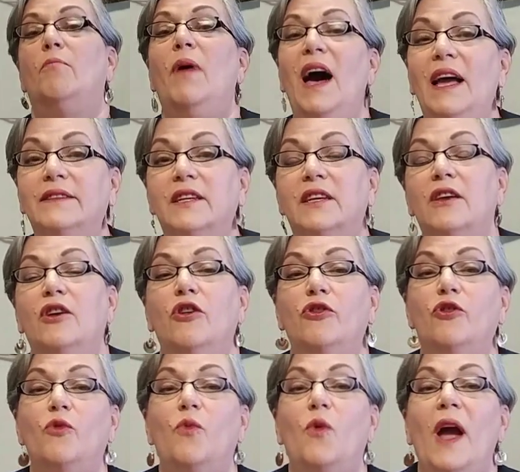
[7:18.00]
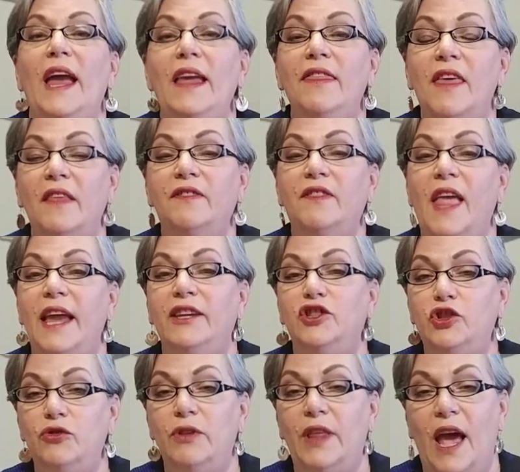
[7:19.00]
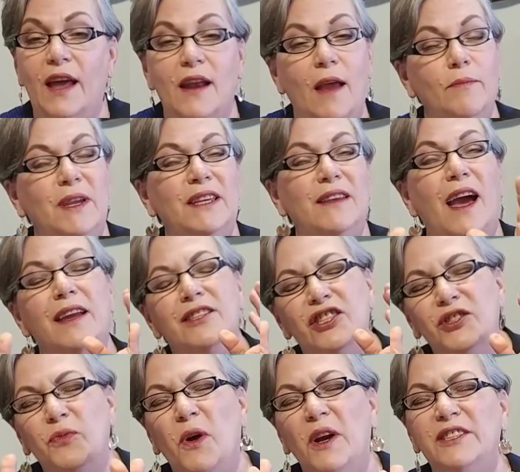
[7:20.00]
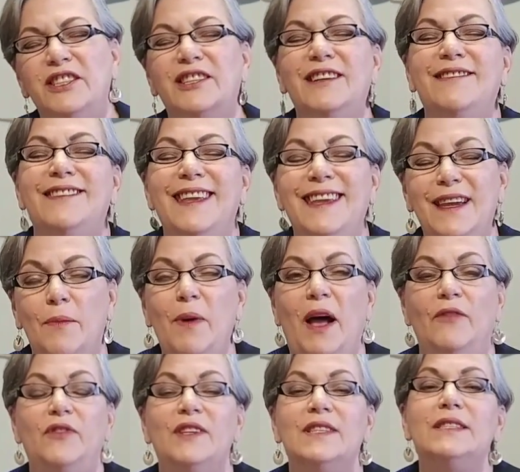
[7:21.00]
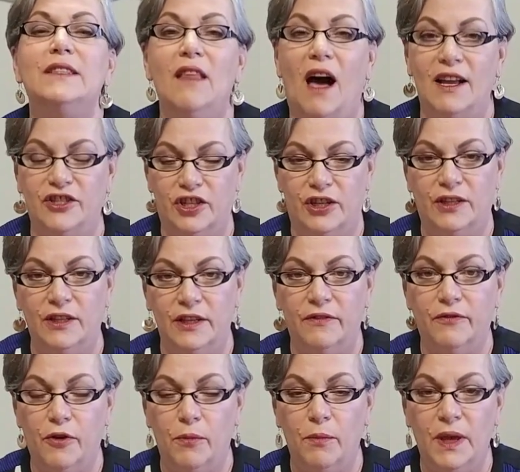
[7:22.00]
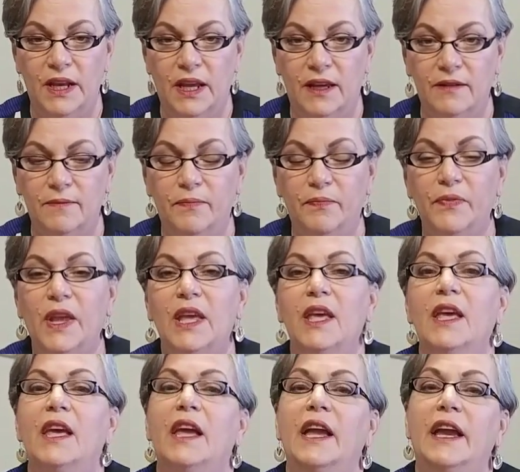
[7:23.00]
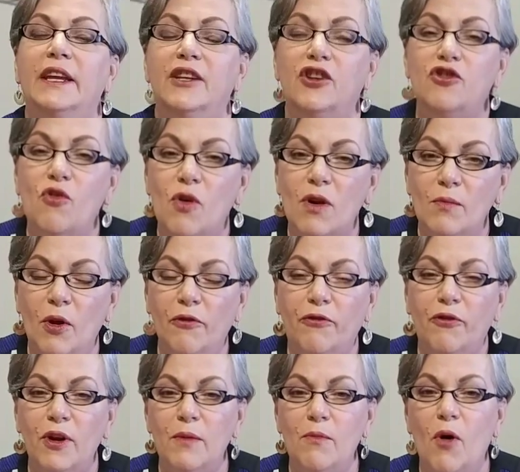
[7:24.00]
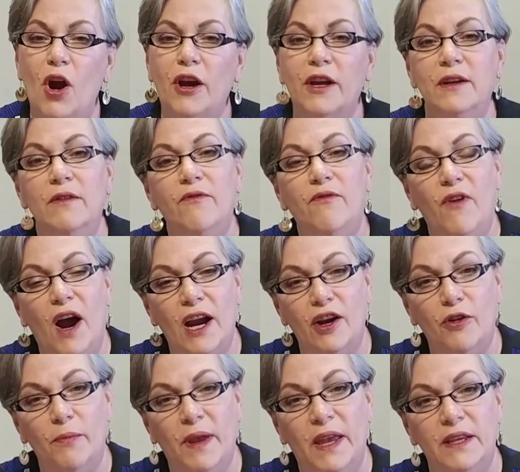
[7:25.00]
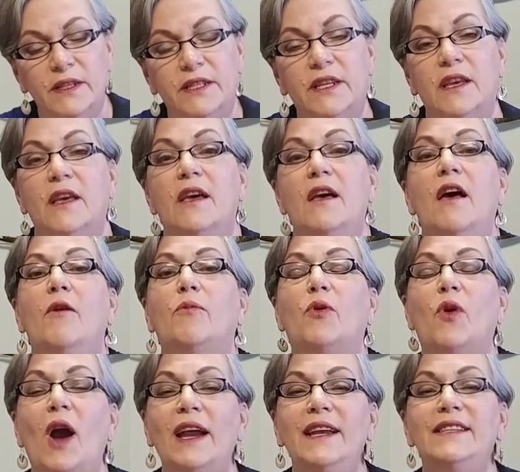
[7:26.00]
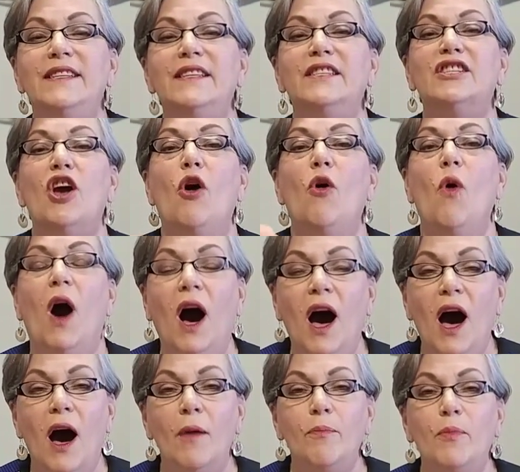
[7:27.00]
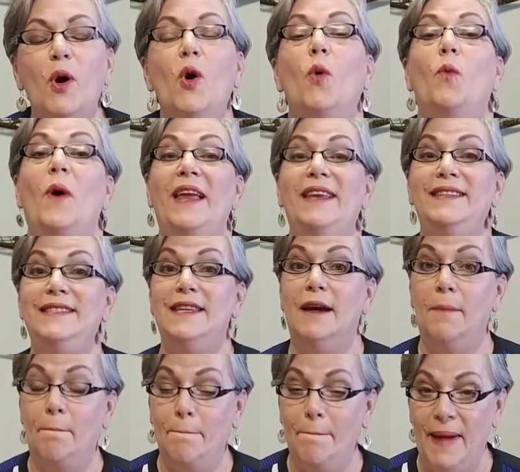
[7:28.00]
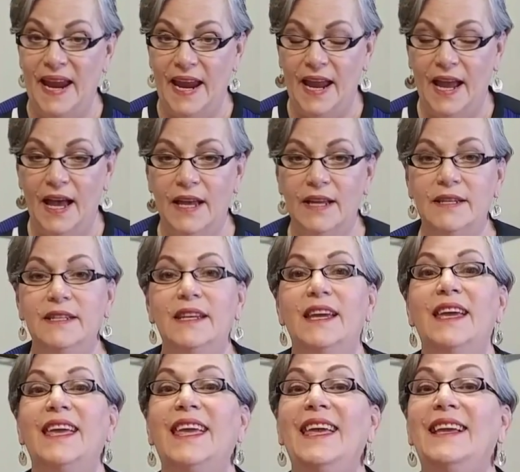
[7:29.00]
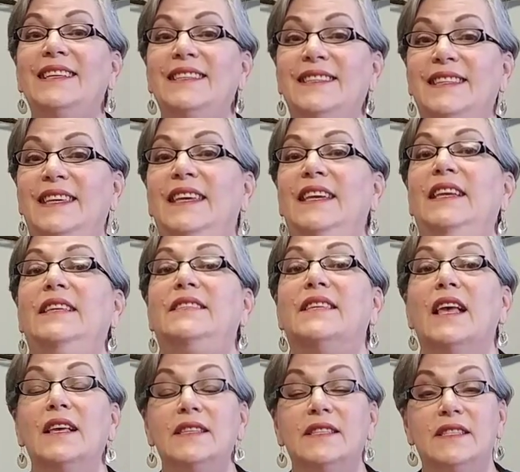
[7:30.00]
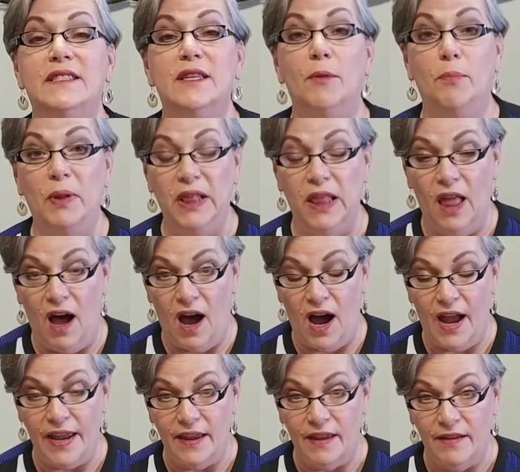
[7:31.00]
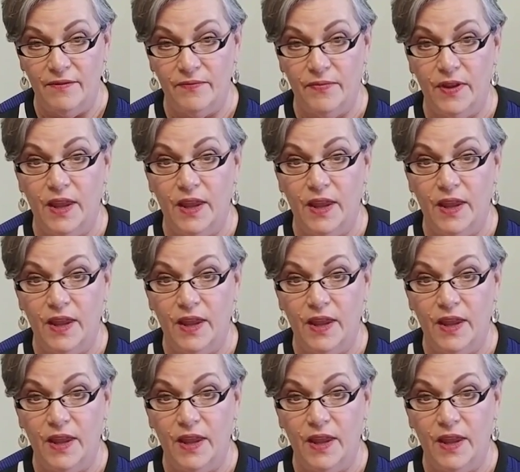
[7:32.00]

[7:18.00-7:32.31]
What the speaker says: But the way that they do that, I mean, I just want you to think about this logically for a minute. In a normal free market environment, prices go up when demand exceeds supply.